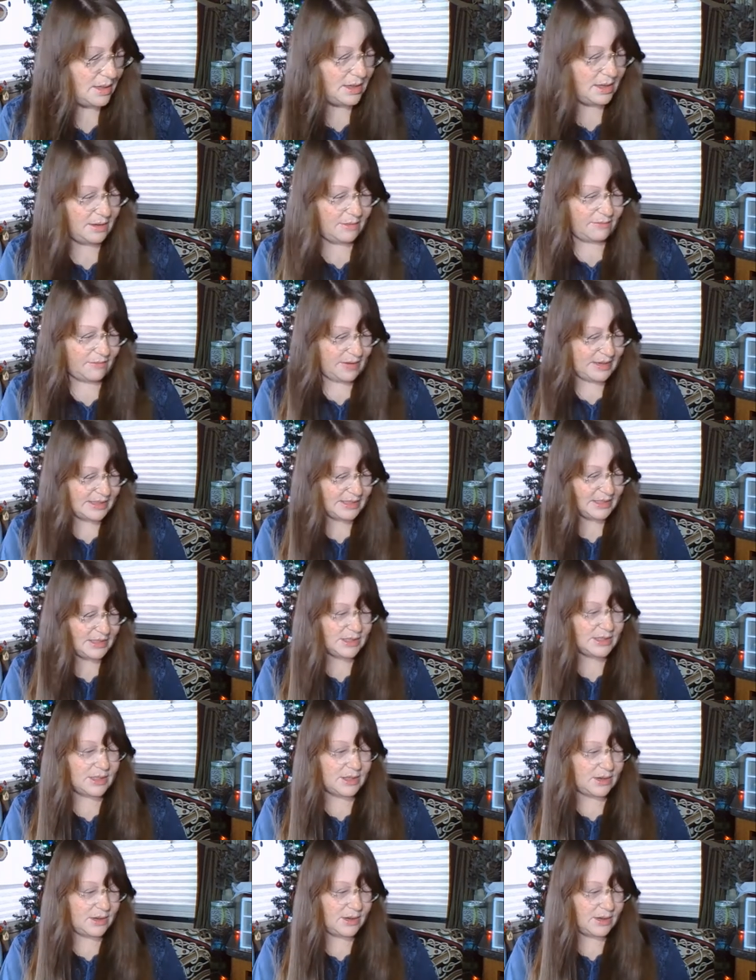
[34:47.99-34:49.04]
if I
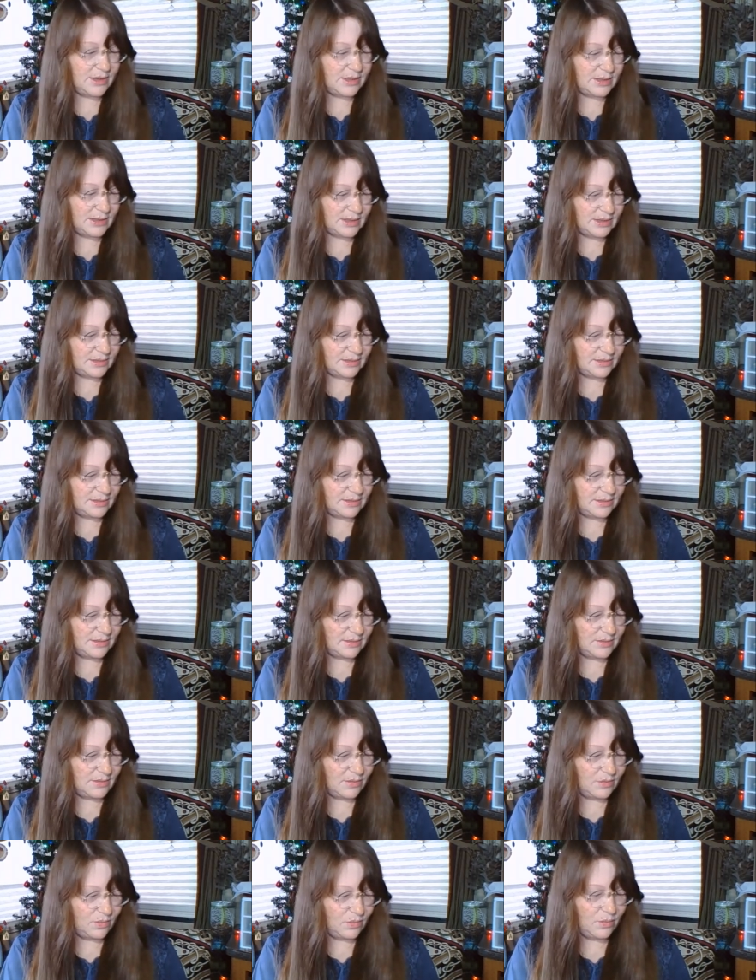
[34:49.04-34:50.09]
start
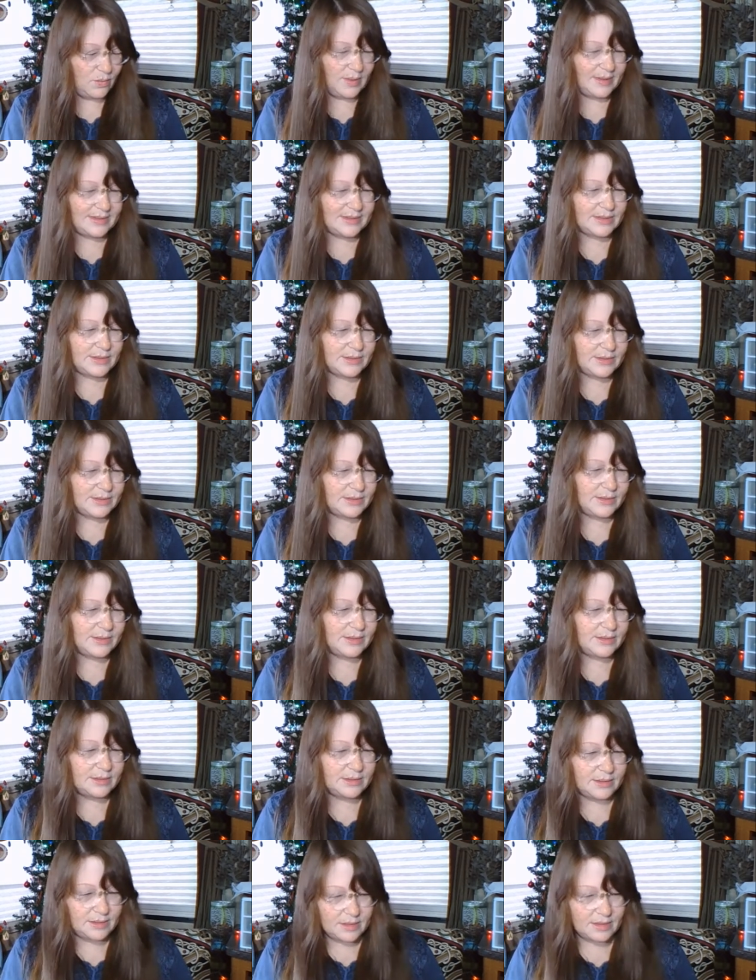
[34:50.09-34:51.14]
winter
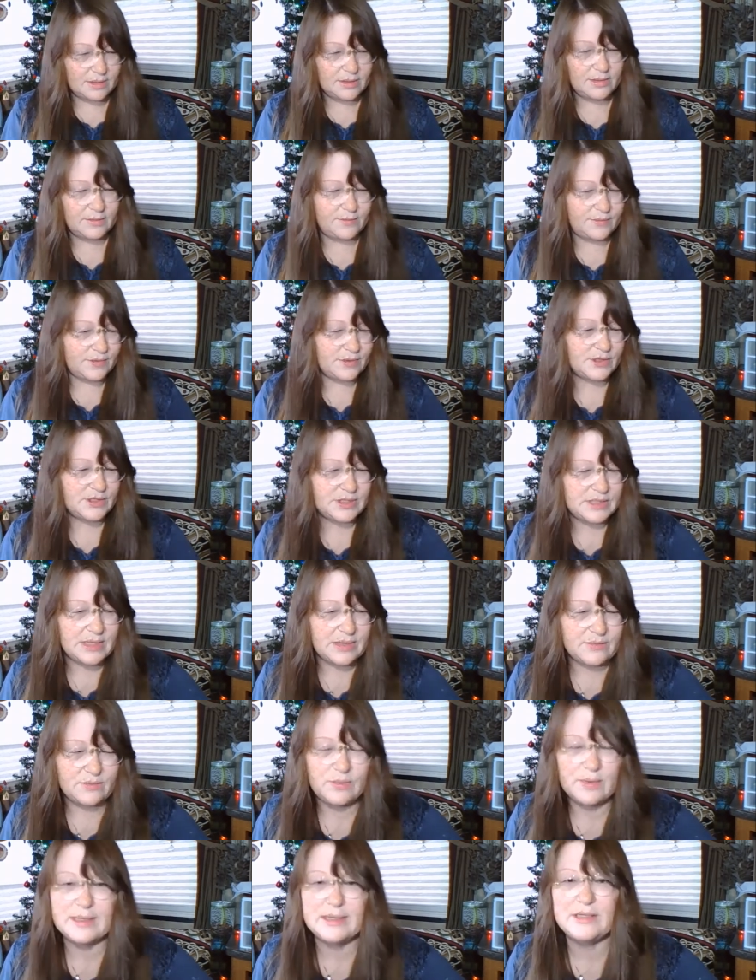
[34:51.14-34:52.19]
on the first day
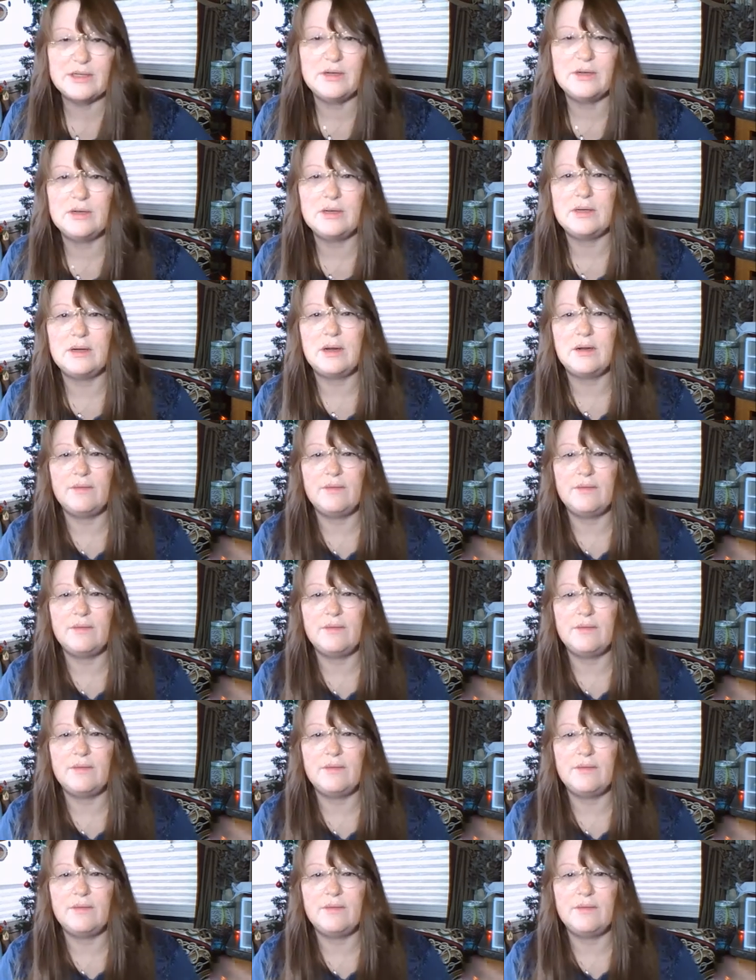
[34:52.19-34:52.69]
of winter,